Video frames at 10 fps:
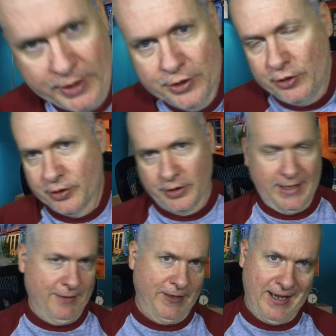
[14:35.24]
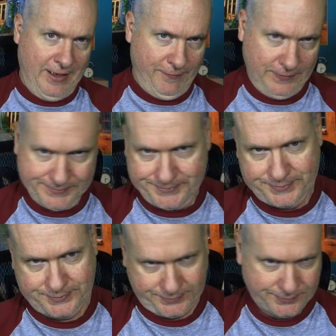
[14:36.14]
know you're going to have.
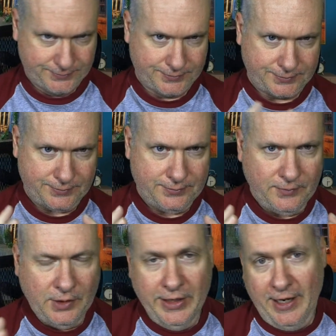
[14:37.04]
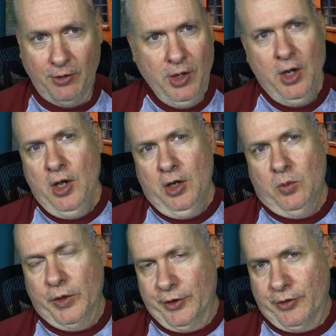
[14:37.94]
Now,
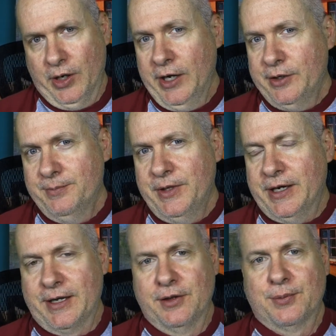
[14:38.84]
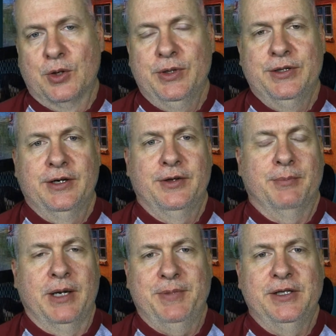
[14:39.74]
one other item that I can throw in there that
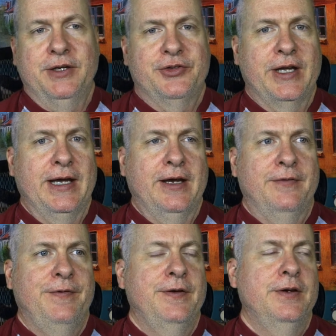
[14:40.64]
might be nice to have,